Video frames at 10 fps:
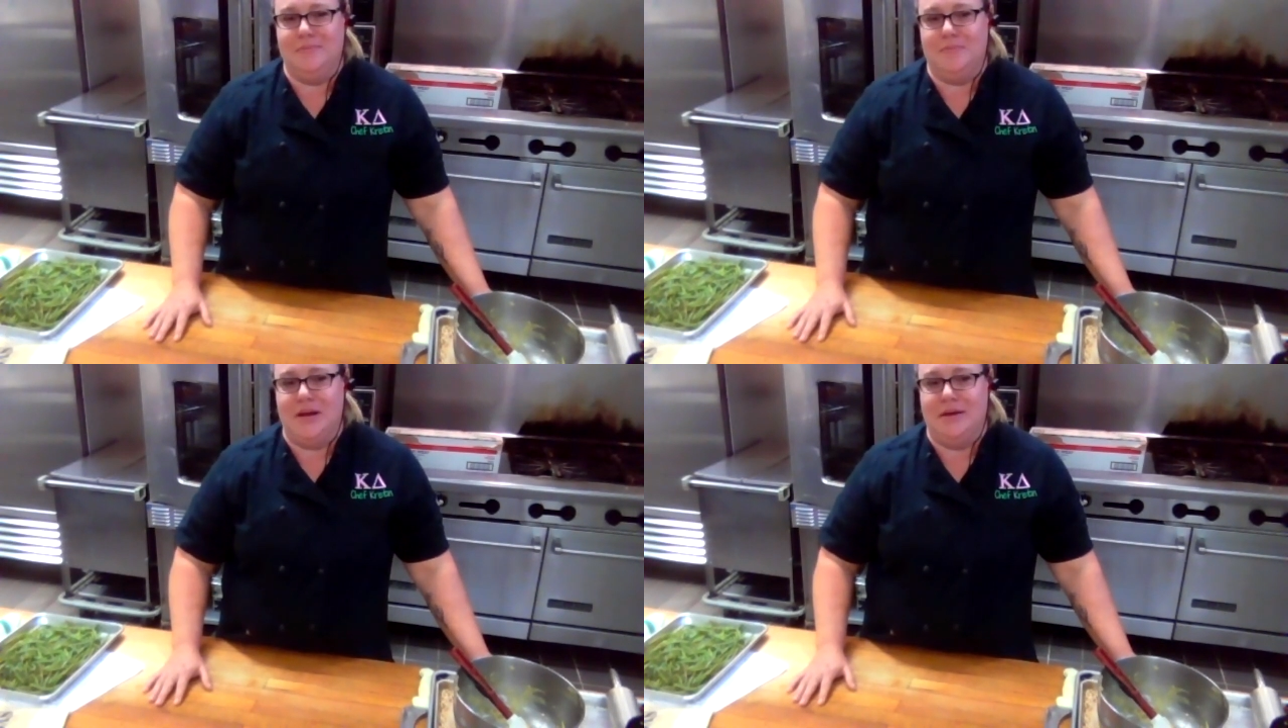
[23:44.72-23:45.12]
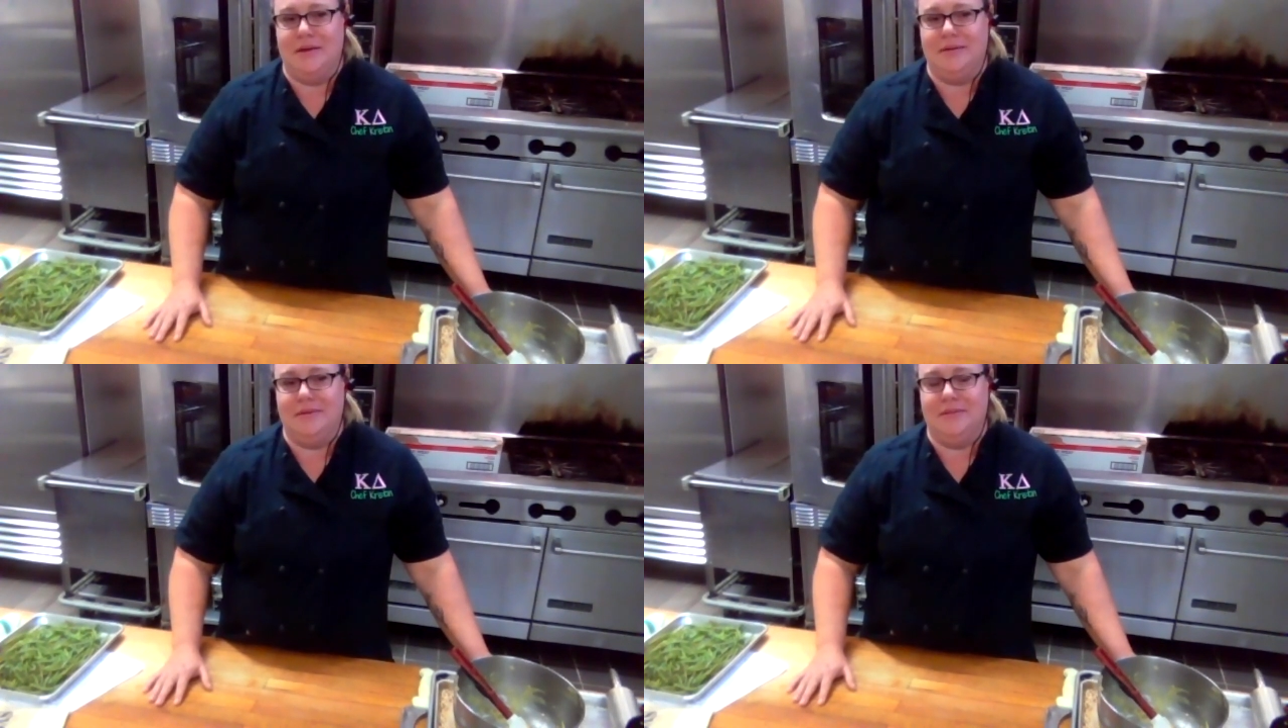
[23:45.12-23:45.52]

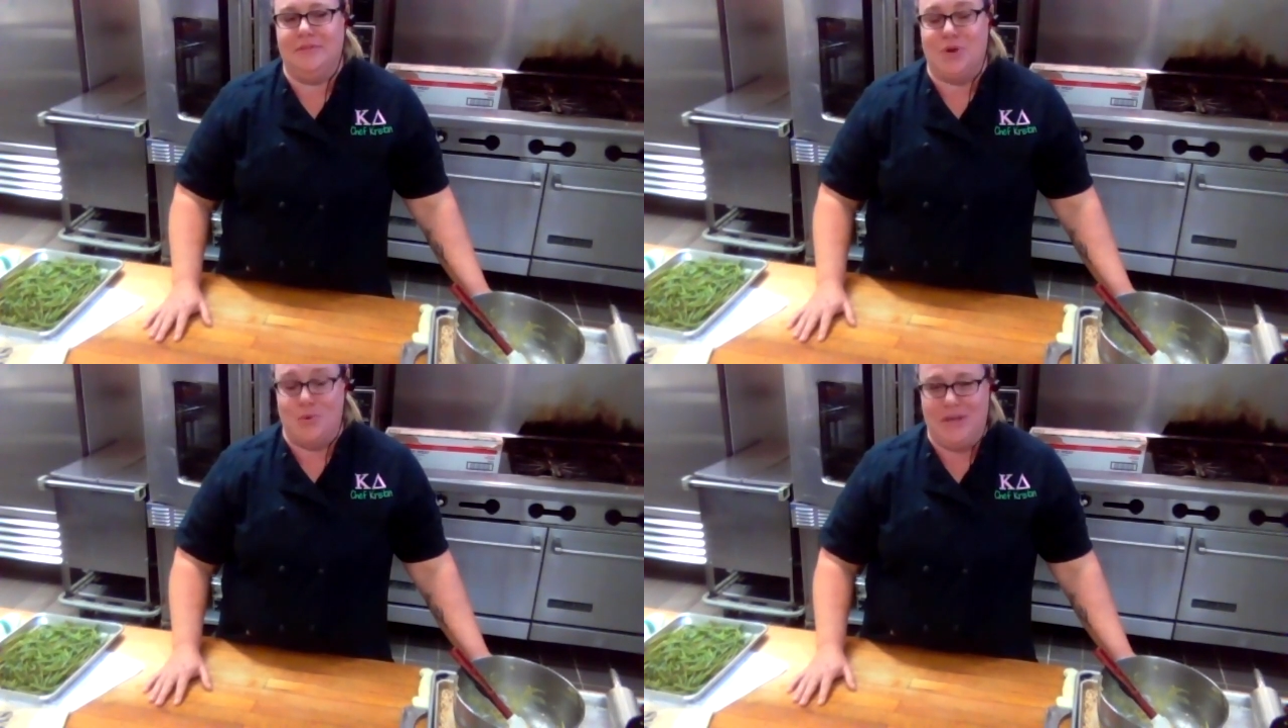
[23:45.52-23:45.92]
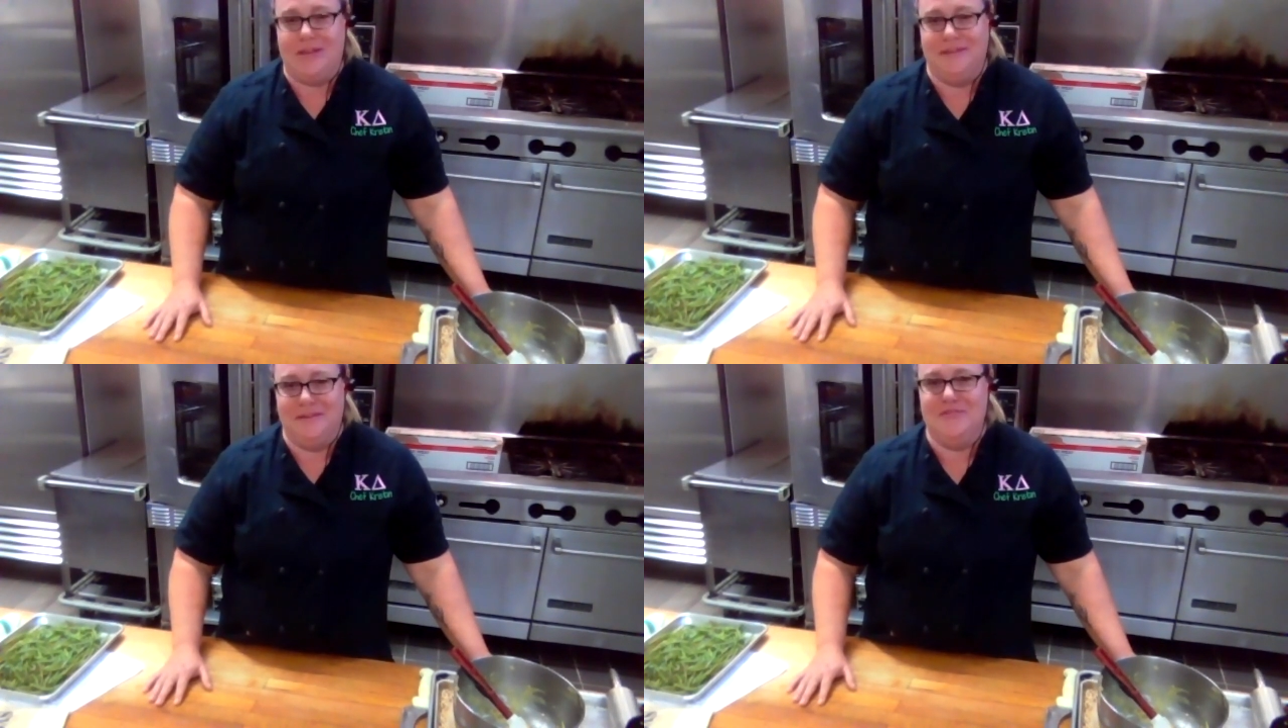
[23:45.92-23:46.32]
my
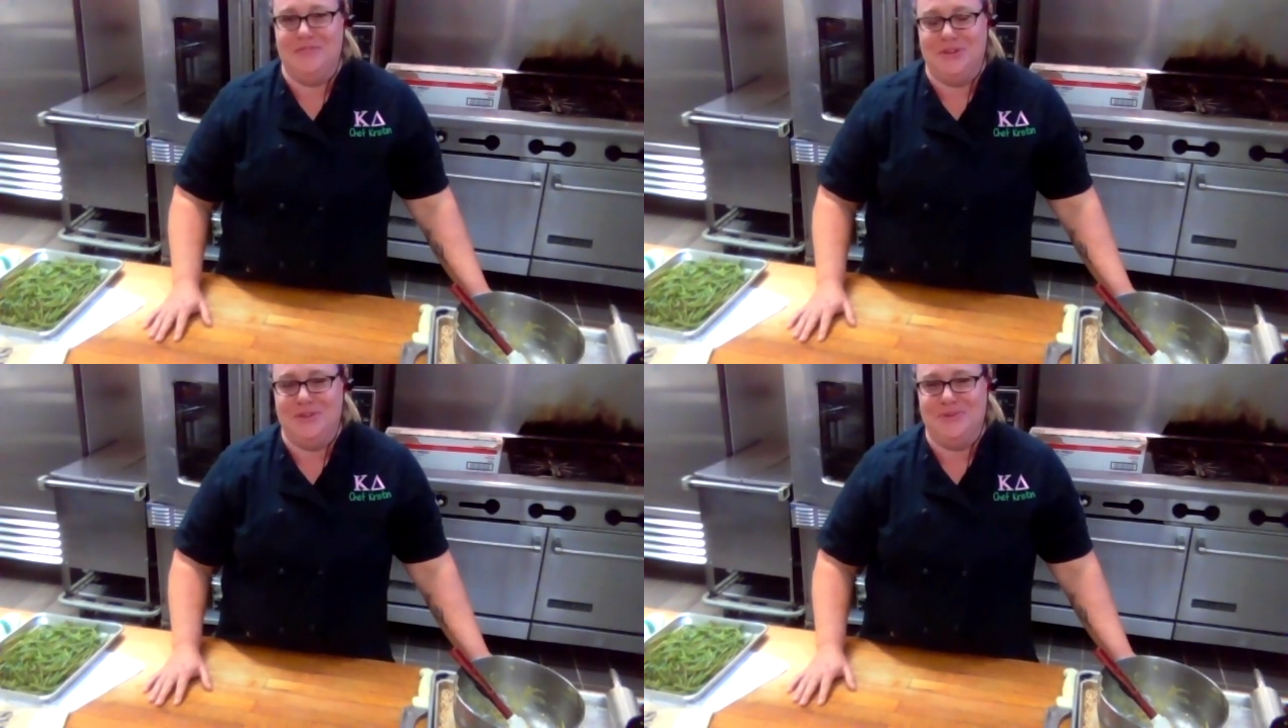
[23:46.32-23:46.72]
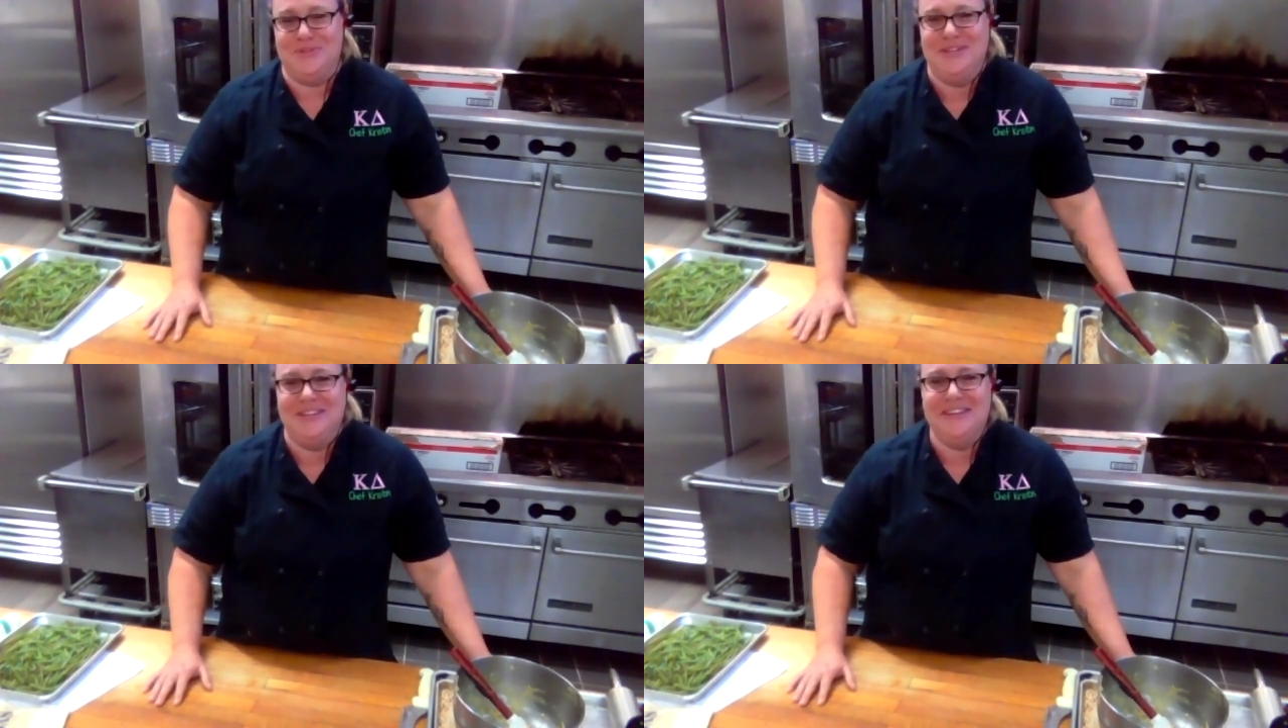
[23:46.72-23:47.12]
throwing
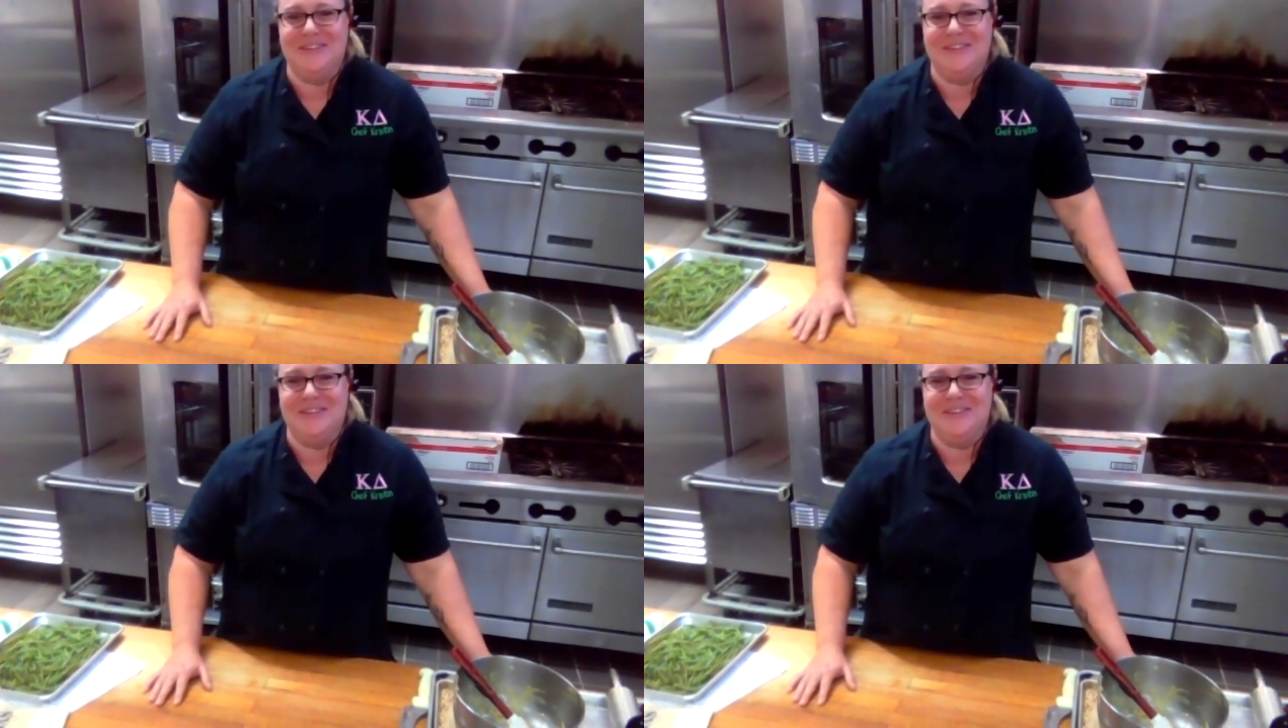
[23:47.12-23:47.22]
videos,